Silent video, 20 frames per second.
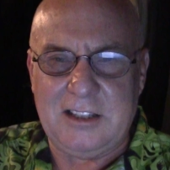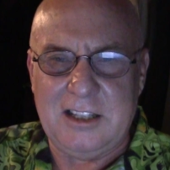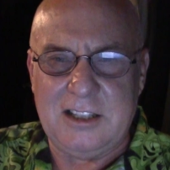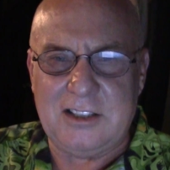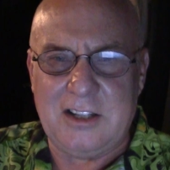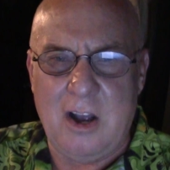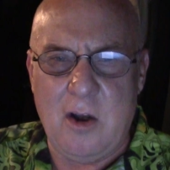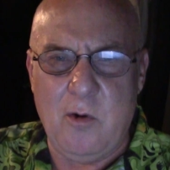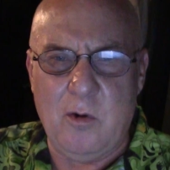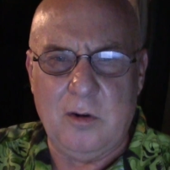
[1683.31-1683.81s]

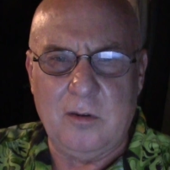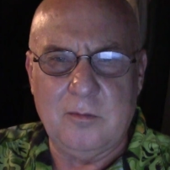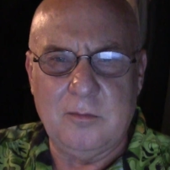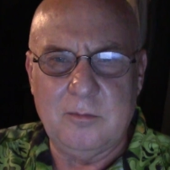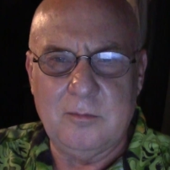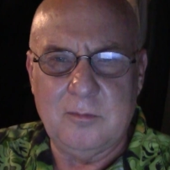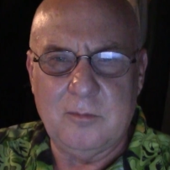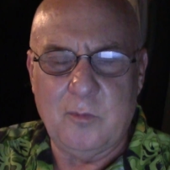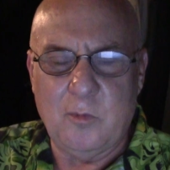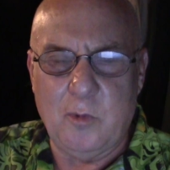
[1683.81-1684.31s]
this going.
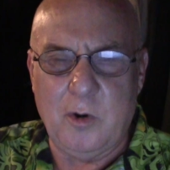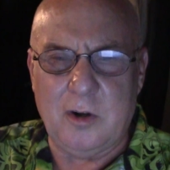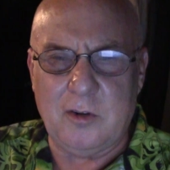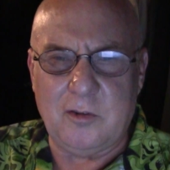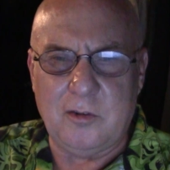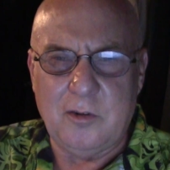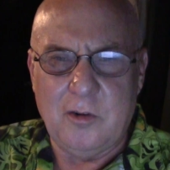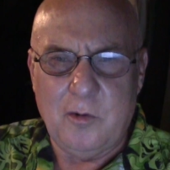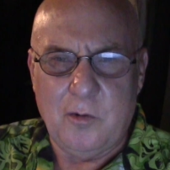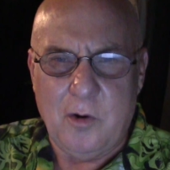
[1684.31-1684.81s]

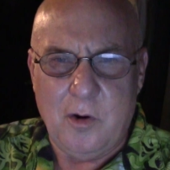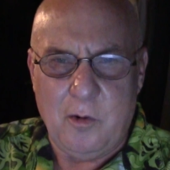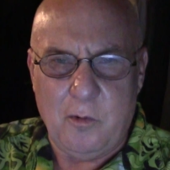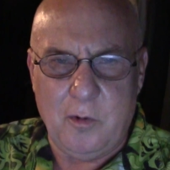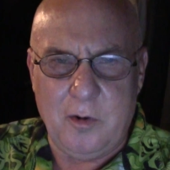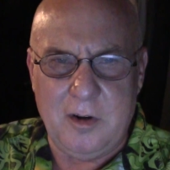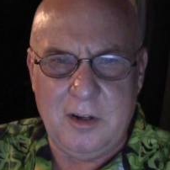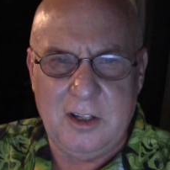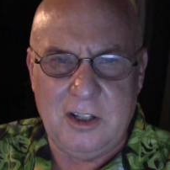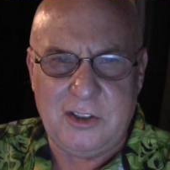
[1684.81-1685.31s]
We're
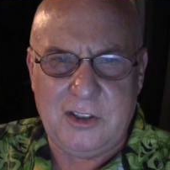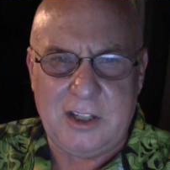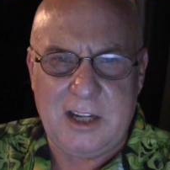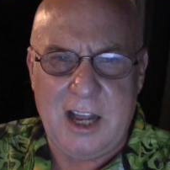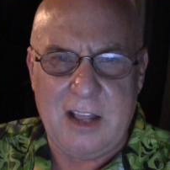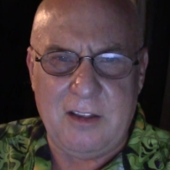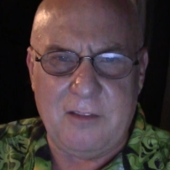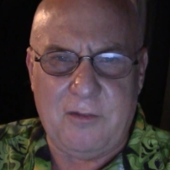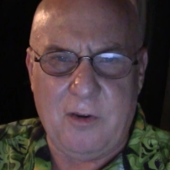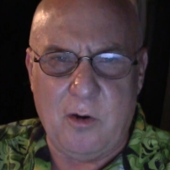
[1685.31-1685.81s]
in this
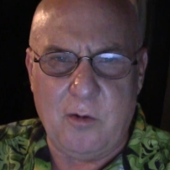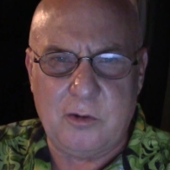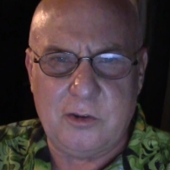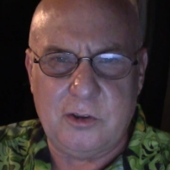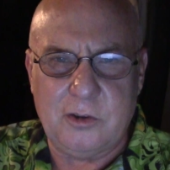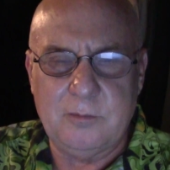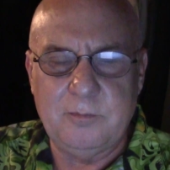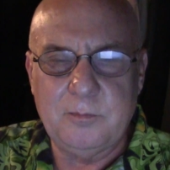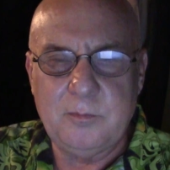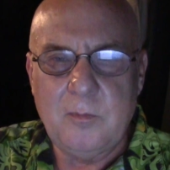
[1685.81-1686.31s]
together,
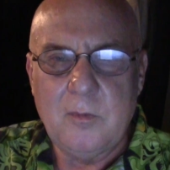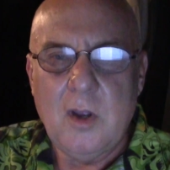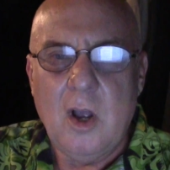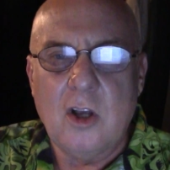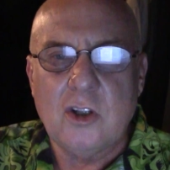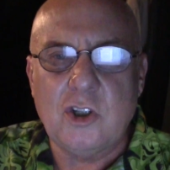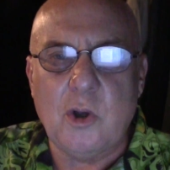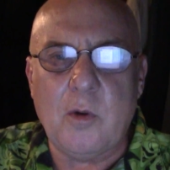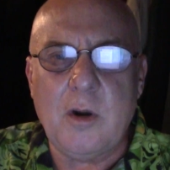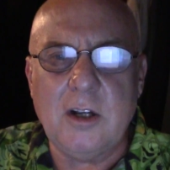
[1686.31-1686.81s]
folks.
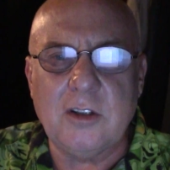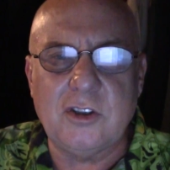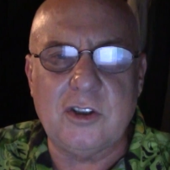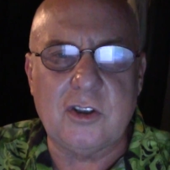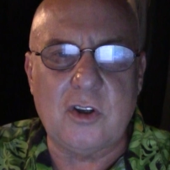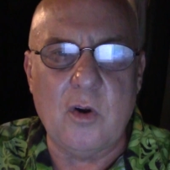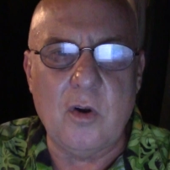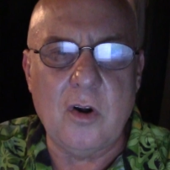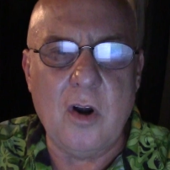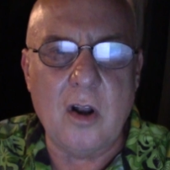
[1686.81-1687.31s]
So what else
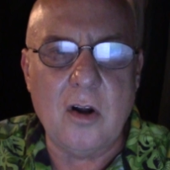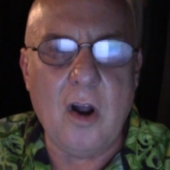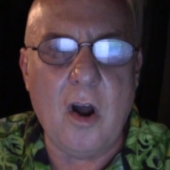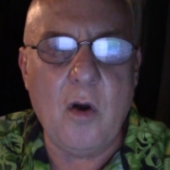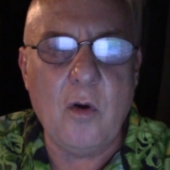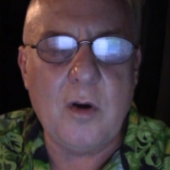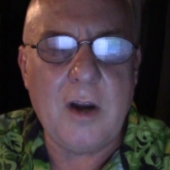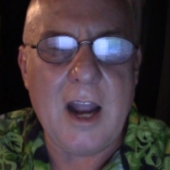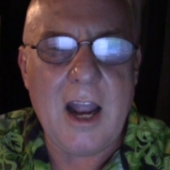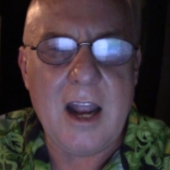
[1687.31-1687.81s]
is going on?
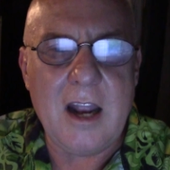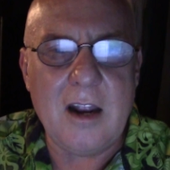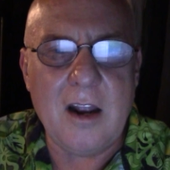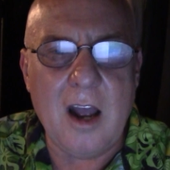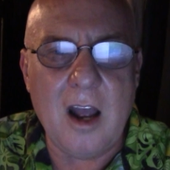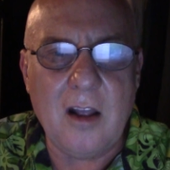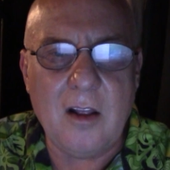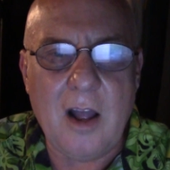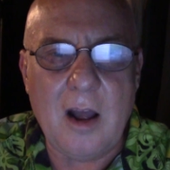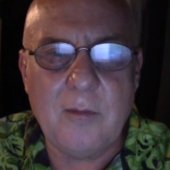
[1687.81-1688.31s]
Okay,
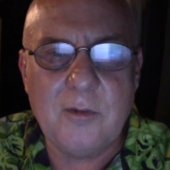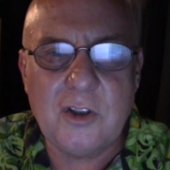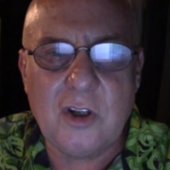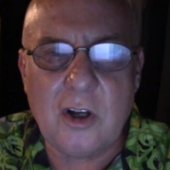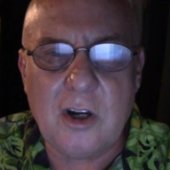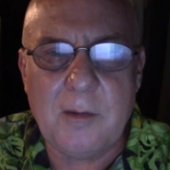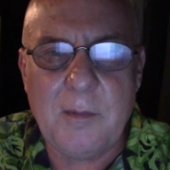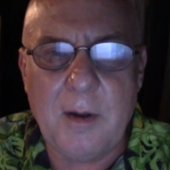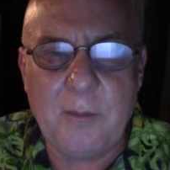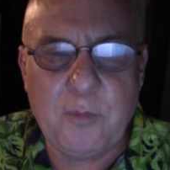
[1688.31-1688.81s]
I was
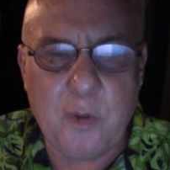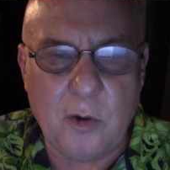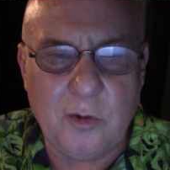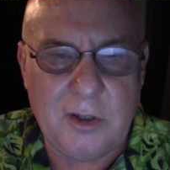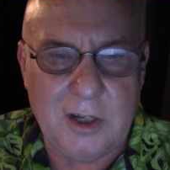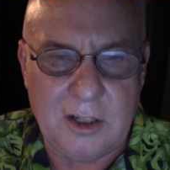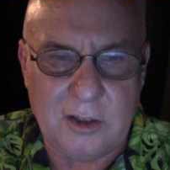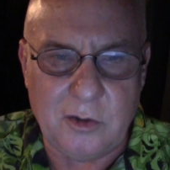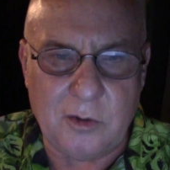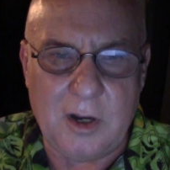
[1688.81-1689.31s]
talking about
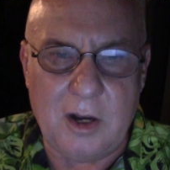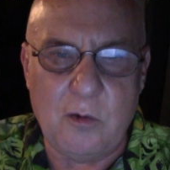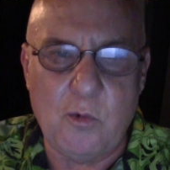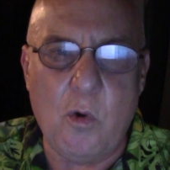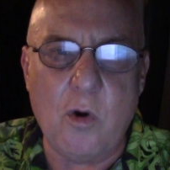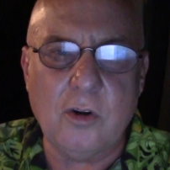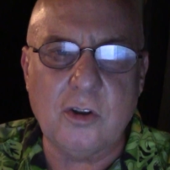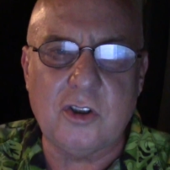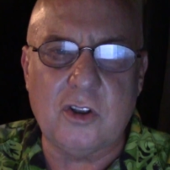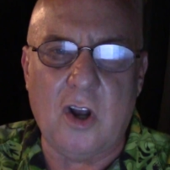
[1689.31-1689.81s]
protests. Okay, in
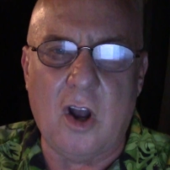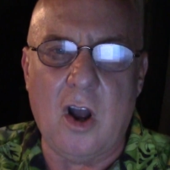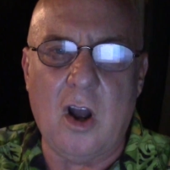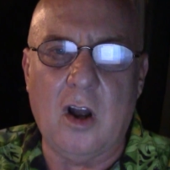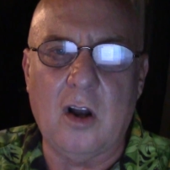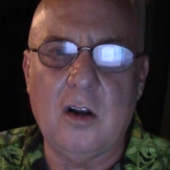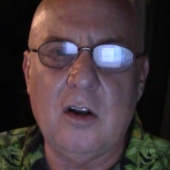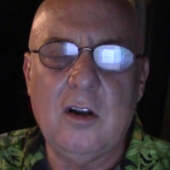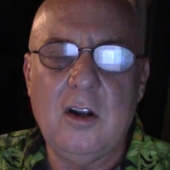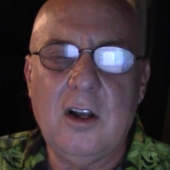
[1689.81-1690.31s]

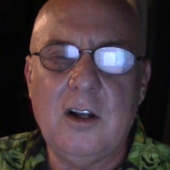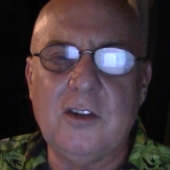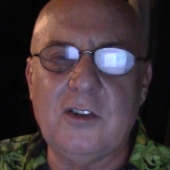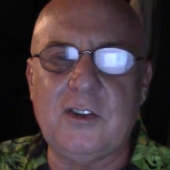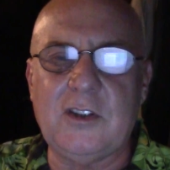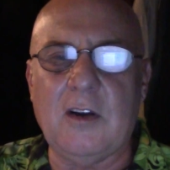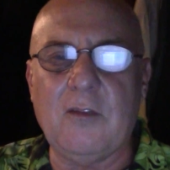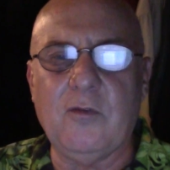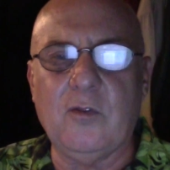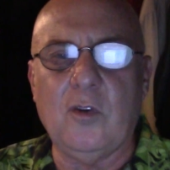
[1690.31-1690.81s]
Warsaw,
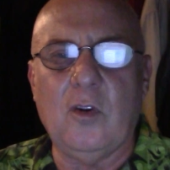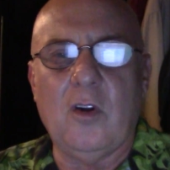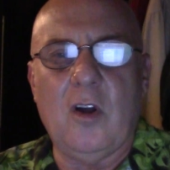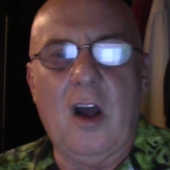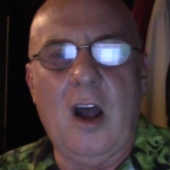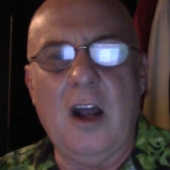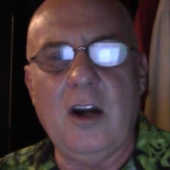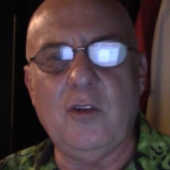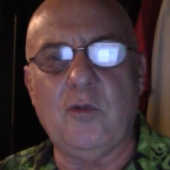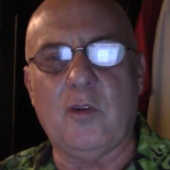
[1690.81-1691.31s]
several
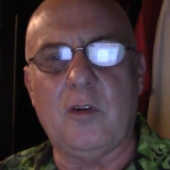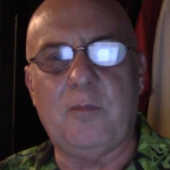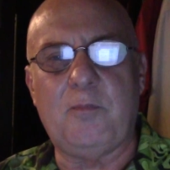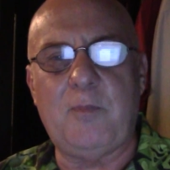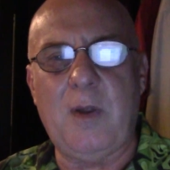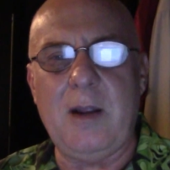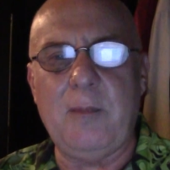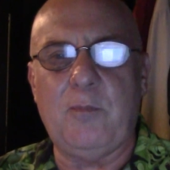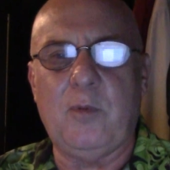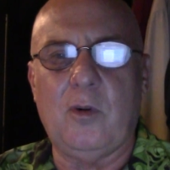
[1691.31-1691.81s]
hundred
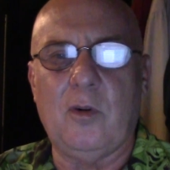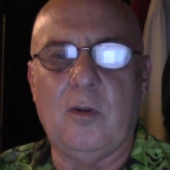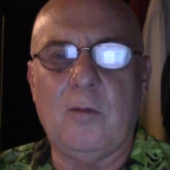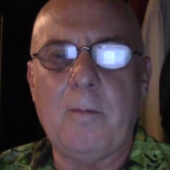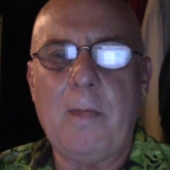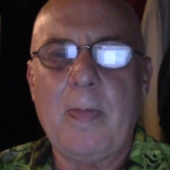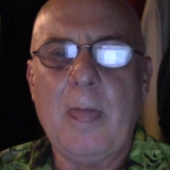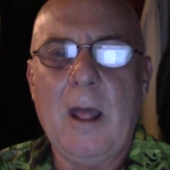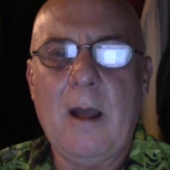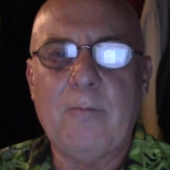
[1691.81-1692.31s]
people
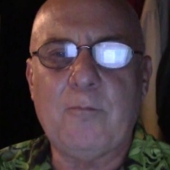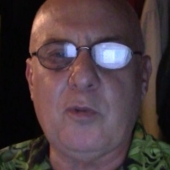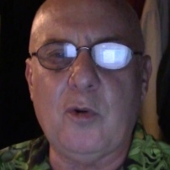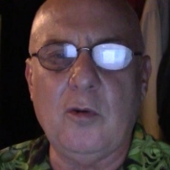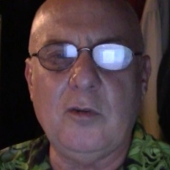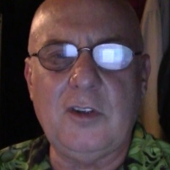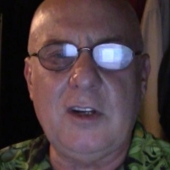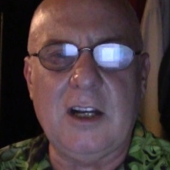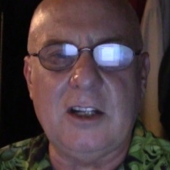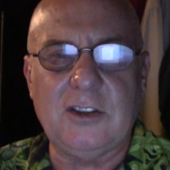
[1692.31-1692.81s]

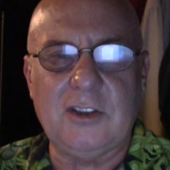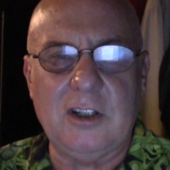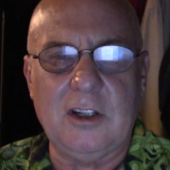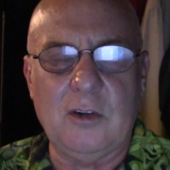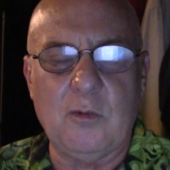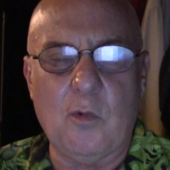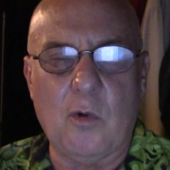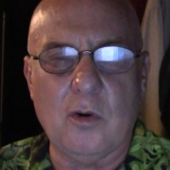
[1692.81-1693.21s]
protested in